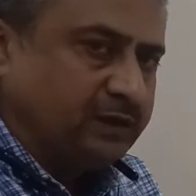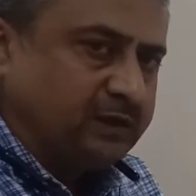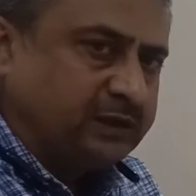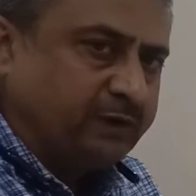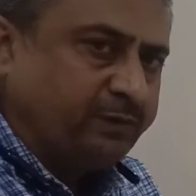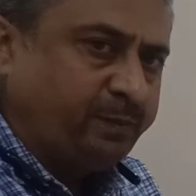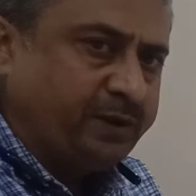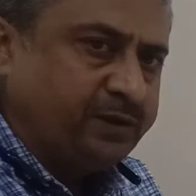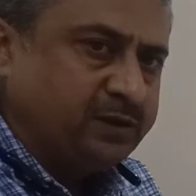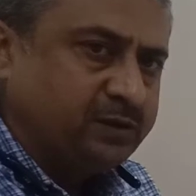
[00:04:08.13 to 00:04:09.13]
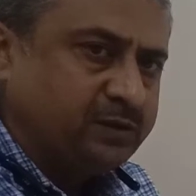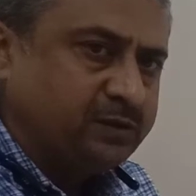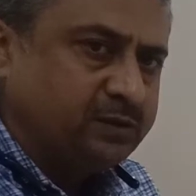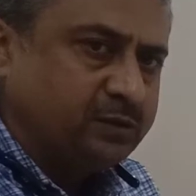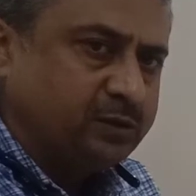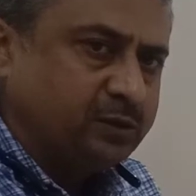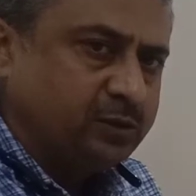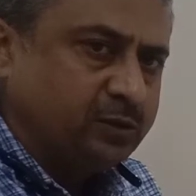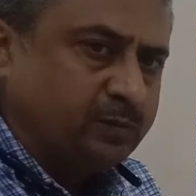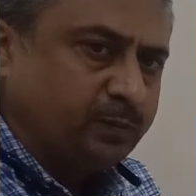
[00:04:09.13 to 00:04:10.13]
Government
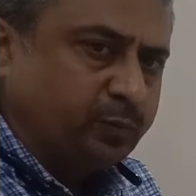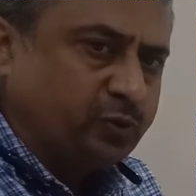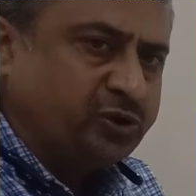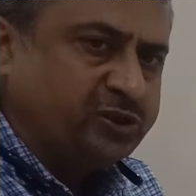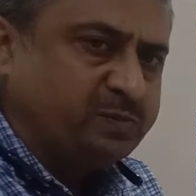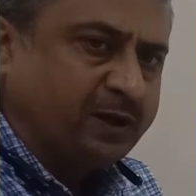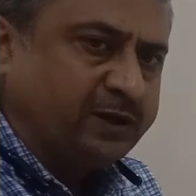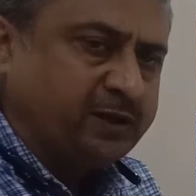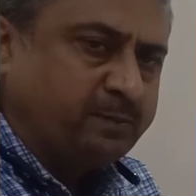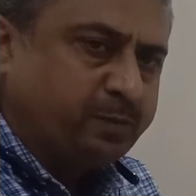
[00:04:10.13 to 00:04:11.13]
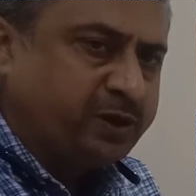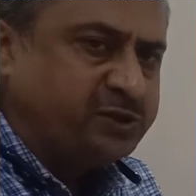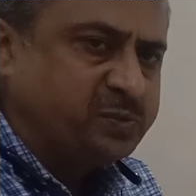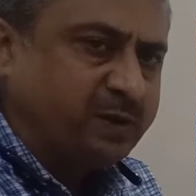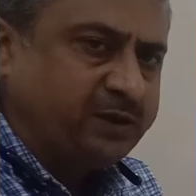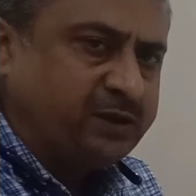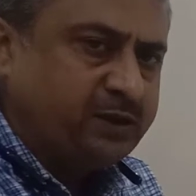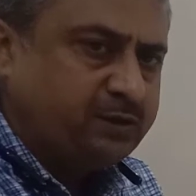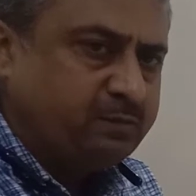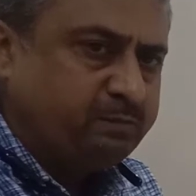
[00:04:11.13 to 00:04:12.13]
pushes money, prints
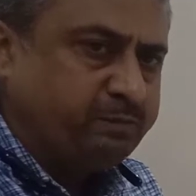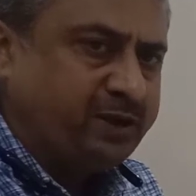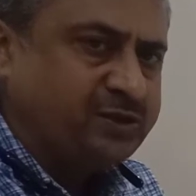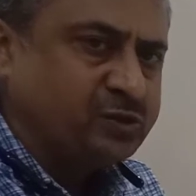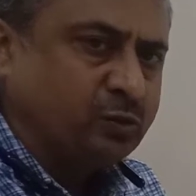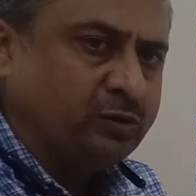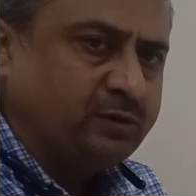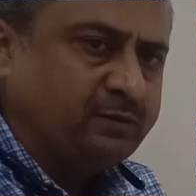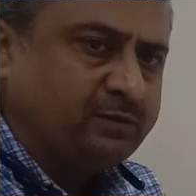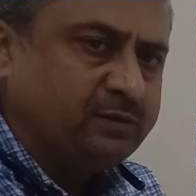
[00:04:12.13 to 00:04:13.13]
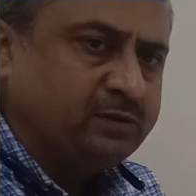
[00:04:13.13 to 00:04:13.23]
money based on the